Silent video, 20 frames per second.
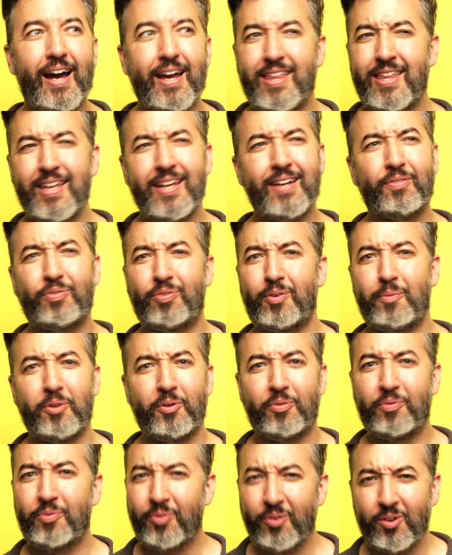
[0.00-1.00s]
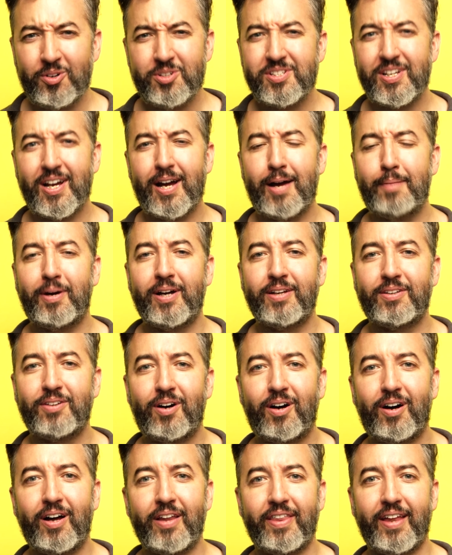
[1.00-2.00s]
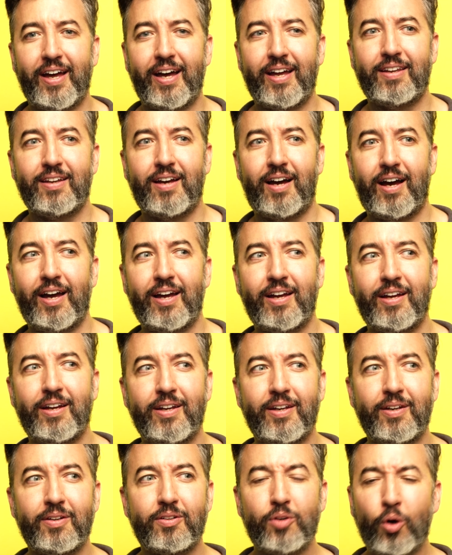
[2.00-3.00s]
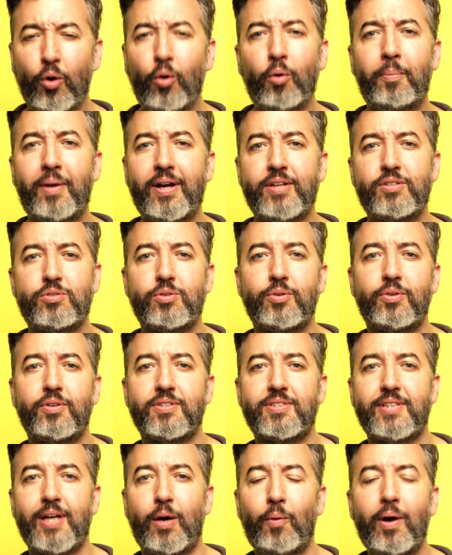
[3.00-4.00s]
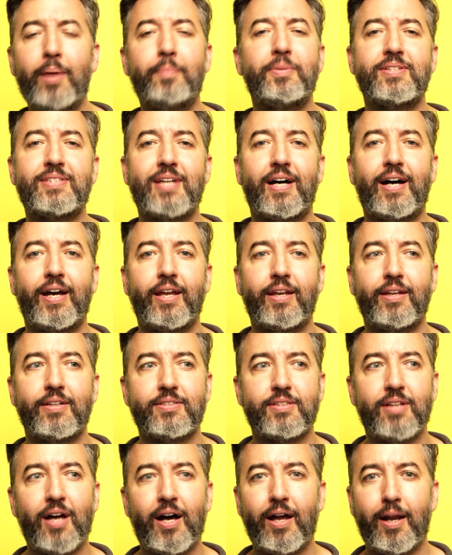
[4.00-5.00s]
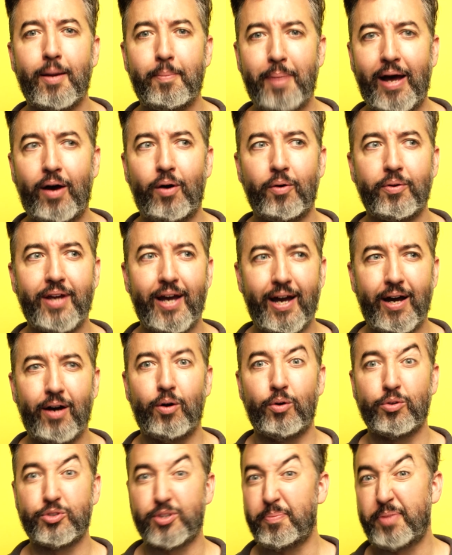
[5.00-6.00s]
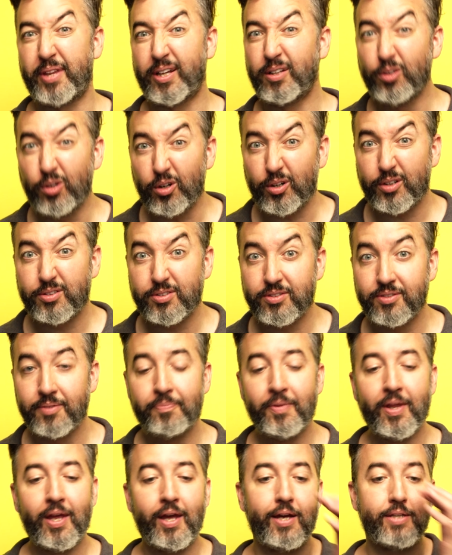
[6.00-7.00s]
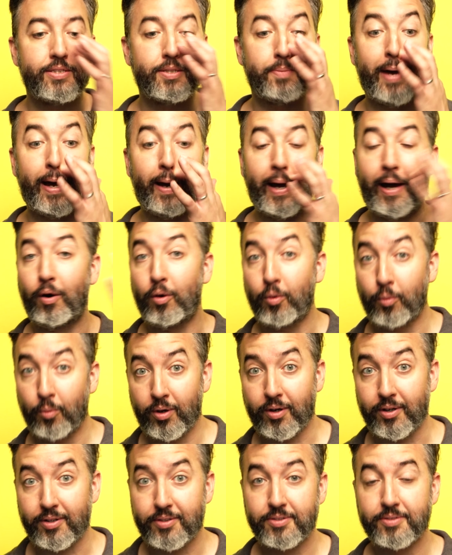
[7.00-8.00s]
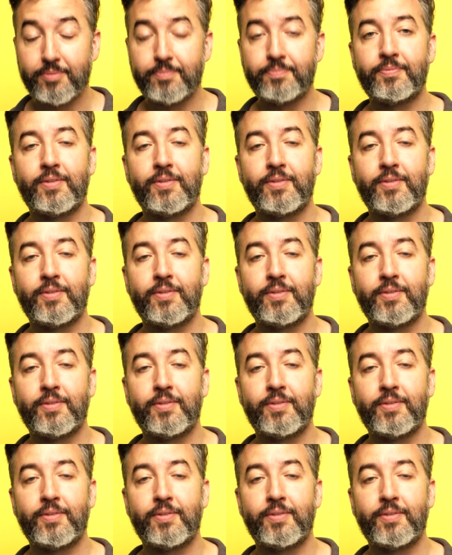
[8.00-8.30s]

I think from the first time I taught that, I told my students that web design is not about how something looks, it's about how it works.